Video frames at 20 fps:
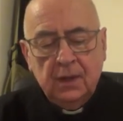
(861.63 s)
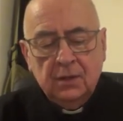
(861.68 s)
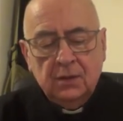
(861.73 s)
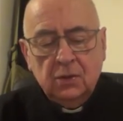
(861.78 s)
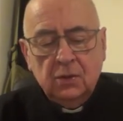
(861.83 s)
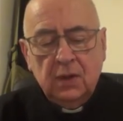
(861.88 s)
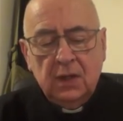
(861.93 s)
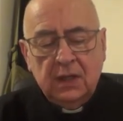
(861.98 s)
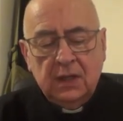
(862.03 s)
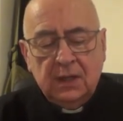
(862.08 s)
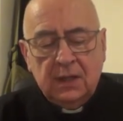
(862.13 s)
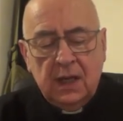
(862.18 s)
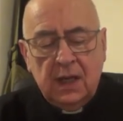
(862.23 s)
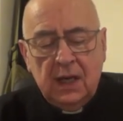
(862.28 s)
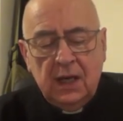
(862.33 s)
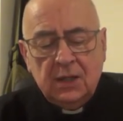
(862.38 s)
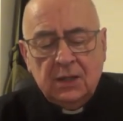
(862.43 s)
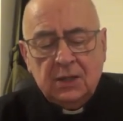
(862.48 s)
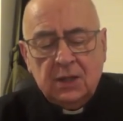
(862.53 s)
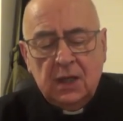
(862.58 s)
To
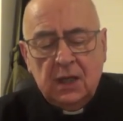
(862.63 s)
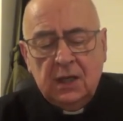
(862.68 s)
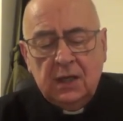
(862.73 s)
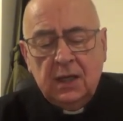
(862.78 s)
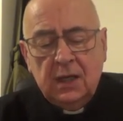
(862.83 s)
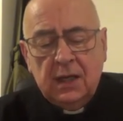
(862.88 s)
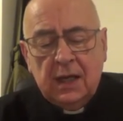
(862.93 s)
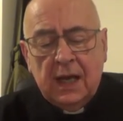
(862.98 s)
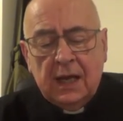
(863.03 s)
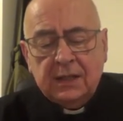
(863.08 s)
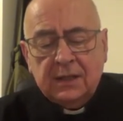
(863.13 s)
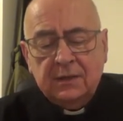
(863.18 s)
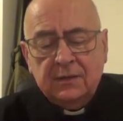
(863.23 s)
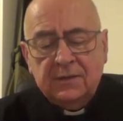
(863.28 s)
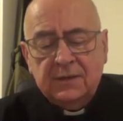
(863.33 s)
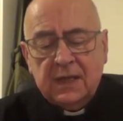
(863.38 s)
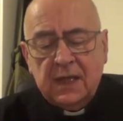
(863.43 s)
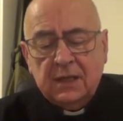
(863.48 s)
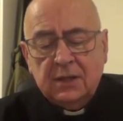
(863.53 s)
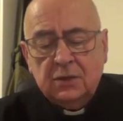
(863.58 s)
engage in an act of
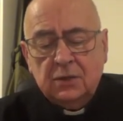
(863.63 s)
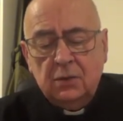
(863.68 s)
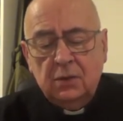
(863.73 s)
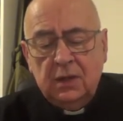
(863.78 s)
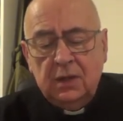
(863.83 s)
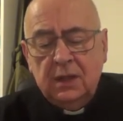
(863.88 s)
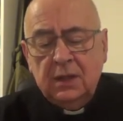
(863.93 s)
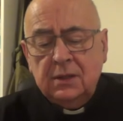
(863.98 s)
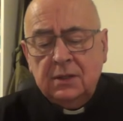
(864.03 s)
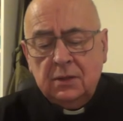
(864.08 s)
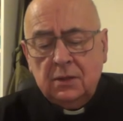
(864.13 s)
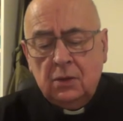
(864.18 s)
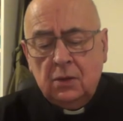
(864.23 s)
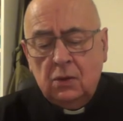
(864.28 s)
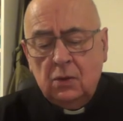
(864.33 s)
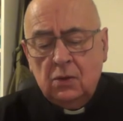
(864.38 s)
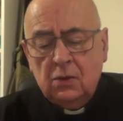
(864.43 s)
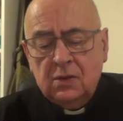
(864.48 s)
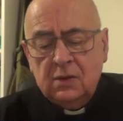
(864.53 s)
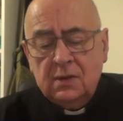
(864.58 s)
sexual
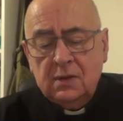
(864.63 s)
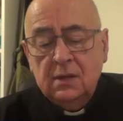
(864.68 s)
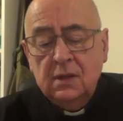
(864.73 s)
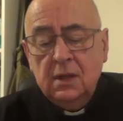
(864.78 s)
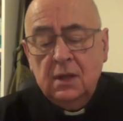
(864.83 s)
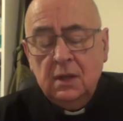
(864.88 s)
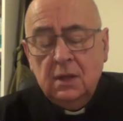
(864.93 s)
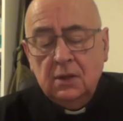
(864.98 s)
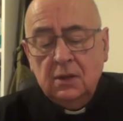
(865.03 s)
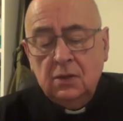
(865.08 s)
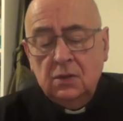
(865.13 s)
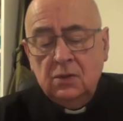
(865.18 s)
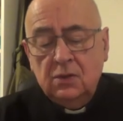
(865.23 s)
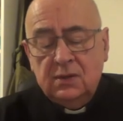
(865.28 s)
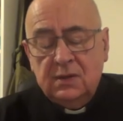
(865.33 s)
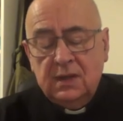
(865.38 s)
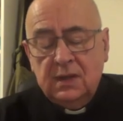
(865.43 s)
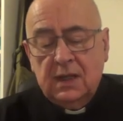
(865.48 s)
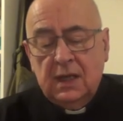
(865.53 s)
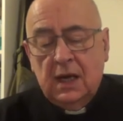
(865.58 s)
intercourse
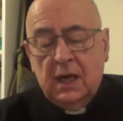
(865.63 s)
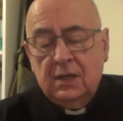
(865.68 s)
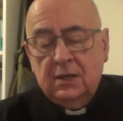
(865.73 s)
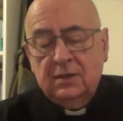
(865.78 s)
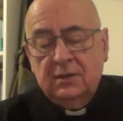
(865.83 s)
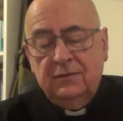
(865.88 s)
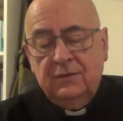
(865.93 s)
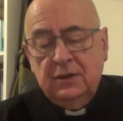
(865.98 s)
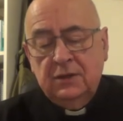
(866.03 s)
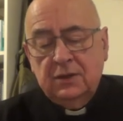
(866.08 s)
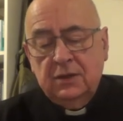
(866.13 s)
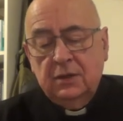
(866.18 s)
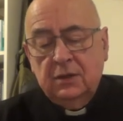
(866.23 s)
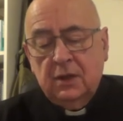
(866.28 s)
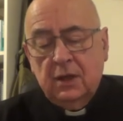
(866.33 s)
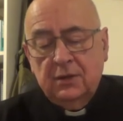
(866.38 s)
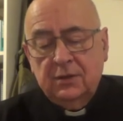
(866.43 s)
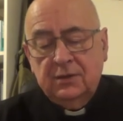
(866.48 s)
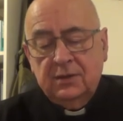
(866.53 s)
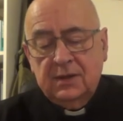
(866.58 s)
using artificial
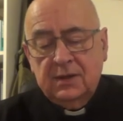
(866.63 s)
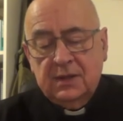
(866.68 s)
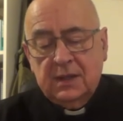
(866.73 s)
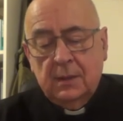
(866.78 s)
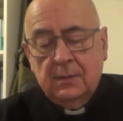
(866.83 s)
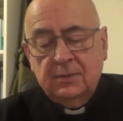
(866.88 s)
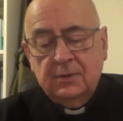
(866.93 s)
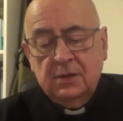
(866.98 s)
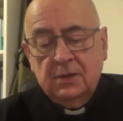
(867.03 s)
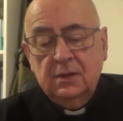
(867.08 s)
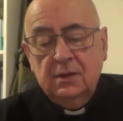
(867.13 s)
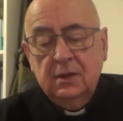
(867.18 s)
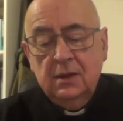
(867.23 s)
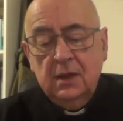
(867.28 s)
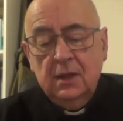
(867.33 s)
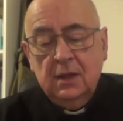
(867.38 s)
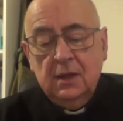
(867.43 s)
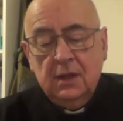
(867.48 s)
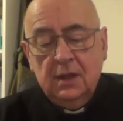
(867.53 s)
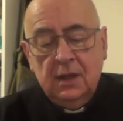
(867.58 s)
contraception
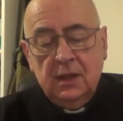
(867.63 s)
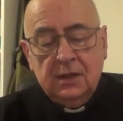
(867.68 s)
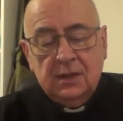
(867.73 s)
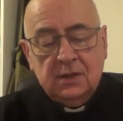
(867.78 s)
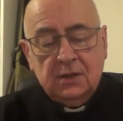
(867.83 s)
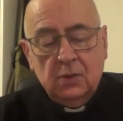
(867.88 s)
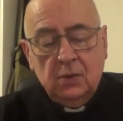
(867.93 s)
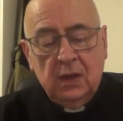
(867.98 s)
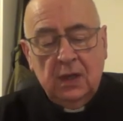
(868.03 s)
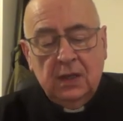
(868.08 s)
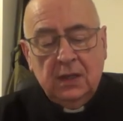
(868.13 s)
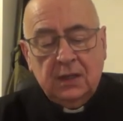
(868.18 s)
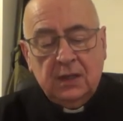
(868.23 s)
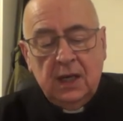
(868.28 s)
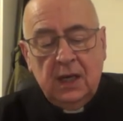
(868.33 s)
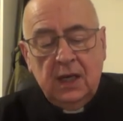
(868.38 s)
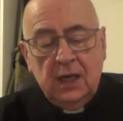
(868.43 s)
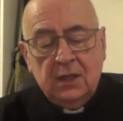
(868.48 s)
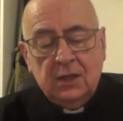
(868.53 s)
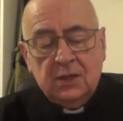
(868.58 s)
is to
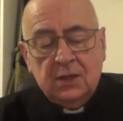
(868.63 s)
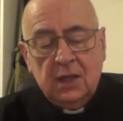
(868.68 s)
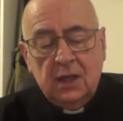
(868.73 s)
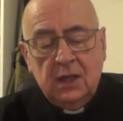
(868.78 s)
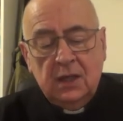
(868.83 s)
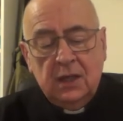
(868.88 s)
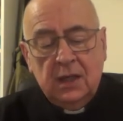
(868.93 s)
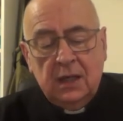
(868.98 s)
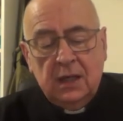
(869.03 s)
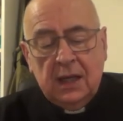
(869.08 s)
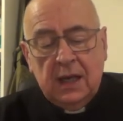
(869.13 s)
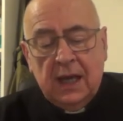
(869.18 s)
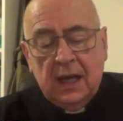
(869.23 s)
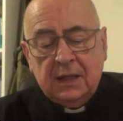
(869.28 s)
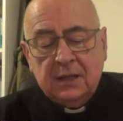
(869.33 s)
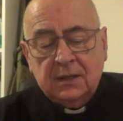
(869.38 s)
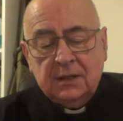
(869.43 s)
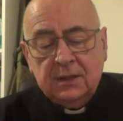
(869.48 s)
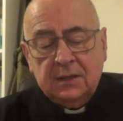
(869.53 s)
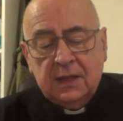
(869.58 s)
engage in an
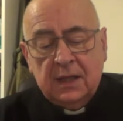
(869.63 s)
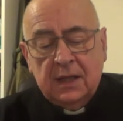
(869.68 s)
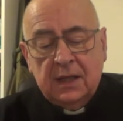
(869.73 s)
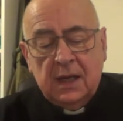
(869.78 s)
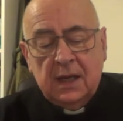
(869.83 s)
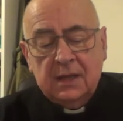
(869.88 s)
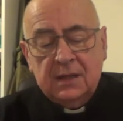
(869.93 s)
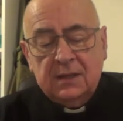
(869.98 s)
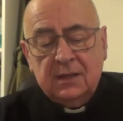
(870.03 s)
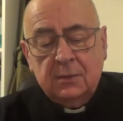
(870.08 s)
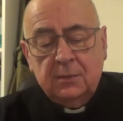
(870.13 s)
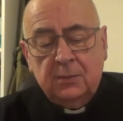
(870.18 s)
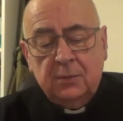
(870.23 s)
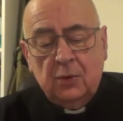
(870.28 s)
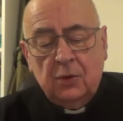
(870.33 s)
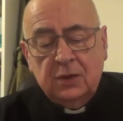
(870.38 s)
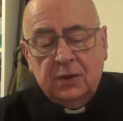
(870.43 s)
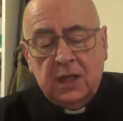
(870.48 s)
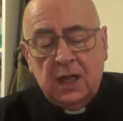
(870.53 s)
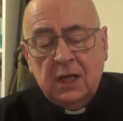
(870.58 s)
act that has the
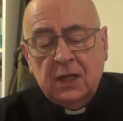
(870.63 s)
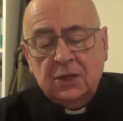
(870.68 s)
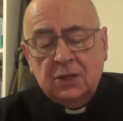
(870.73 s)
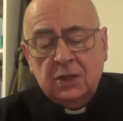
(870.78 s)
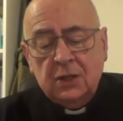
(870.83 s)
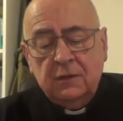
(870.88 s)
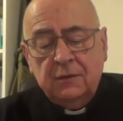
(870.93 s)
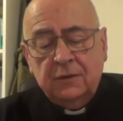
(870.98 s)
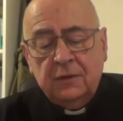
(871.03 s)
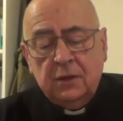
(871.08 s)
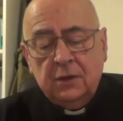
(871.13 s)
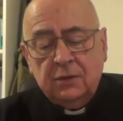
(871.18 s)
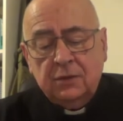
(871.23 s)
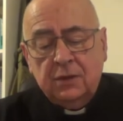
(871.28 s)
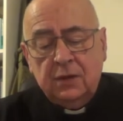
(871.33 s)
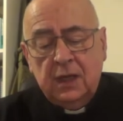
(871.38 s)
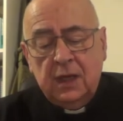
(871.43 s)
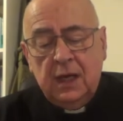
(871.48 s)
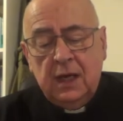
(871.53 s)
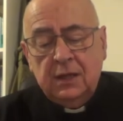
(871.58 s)
potential for
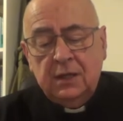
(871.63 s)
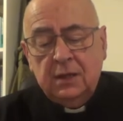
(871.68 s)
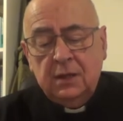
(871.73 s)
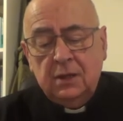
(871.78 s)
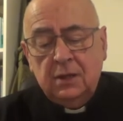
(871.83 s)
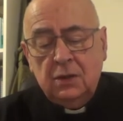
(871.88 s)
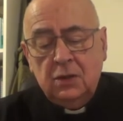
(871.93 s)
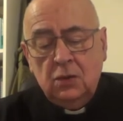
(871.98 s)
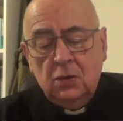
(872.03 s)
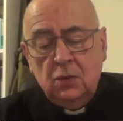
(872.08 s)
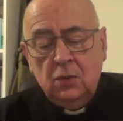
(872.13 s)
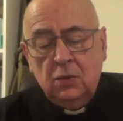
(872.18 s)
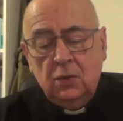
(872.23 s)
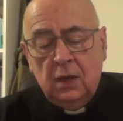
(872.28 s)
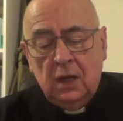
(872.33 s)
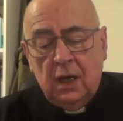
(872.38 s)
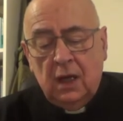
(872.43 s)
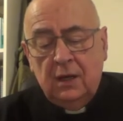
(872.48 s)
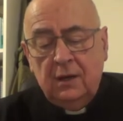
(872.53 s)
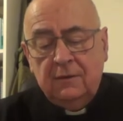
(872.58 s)
creating new
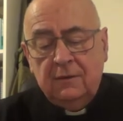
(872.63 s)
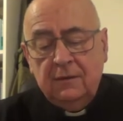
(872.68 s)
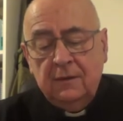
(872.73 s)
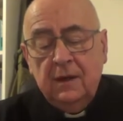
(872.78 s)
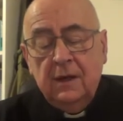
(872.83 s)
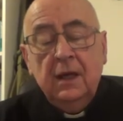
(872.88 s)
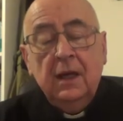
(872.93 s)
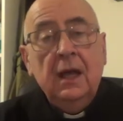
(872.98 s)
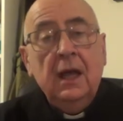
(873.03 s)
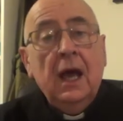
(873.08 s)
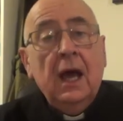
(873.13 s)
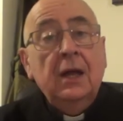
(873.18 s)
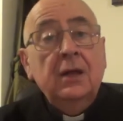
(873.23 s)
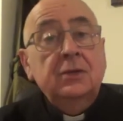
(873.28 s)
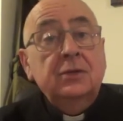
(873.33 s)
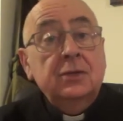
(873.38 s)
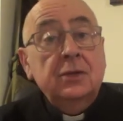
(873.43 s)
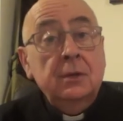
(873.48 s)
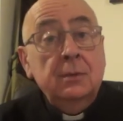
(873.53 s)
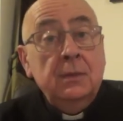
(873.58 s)
life
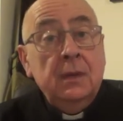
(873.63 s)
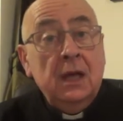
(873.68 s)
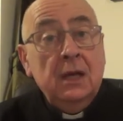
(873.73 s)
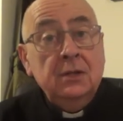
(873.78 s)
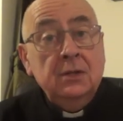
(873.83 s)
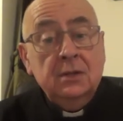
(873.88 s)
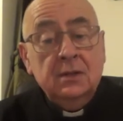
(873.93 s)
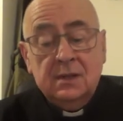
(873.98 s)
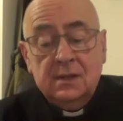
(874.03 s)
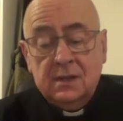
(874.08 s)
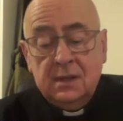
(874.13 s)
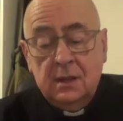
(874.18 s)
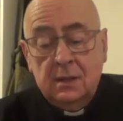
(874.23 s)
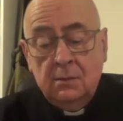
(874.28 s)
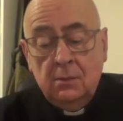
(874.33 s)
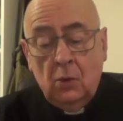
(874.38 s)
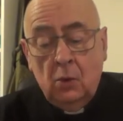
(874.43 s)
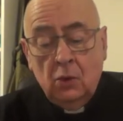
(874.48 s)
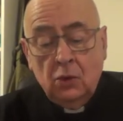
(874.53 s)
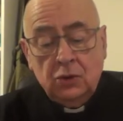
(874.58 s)
and tremendous
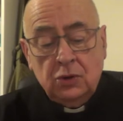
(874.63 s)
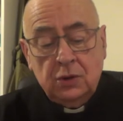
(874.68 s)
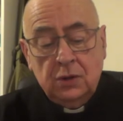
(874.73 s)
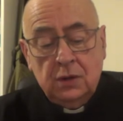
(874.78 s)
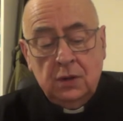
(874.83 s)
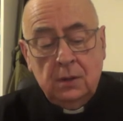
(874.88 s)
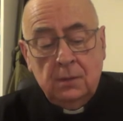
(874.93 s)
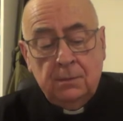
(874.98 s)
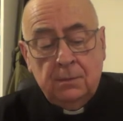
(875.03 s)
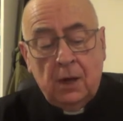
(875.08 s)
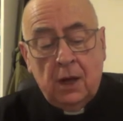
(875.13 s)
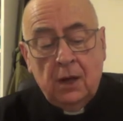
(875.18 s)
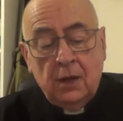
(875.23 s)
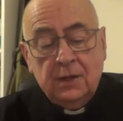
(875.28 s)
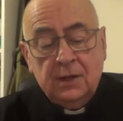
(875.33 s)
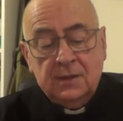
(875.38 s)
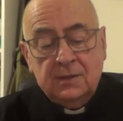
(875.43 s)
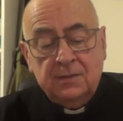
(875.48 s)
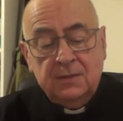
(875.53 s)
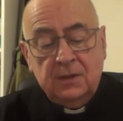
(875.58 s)
emotional
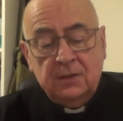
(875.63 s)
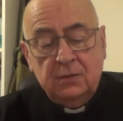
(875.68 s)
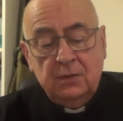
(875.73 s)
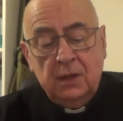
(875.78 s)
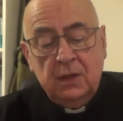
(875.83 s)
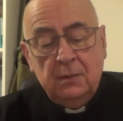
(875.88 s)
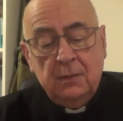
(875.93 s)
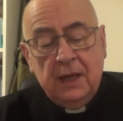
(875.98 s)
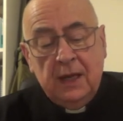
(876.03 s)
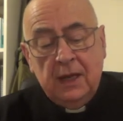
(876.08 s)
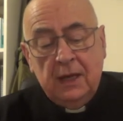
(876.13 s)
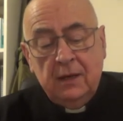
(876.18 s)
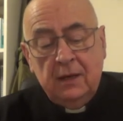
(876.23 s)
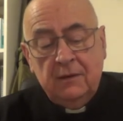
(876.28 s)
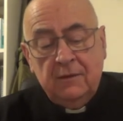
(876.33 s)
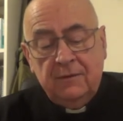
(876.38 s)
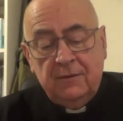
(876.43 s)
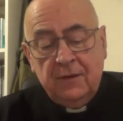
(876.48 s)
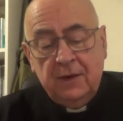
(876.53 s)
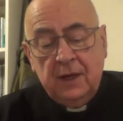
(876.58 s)
bonds between male
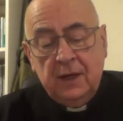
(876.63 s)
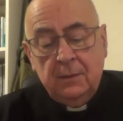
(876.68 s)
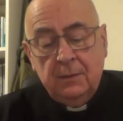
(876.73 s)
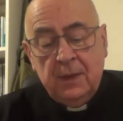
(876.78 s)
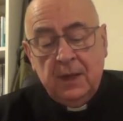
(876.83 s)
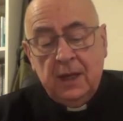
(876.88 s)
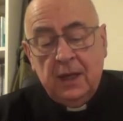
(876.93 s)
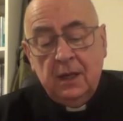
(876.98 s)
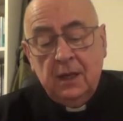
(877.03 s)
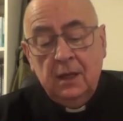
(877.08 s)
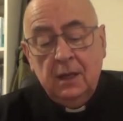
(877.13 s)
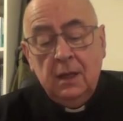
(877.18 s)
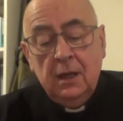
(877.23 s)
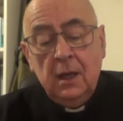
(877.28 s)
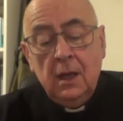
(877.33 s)
and female,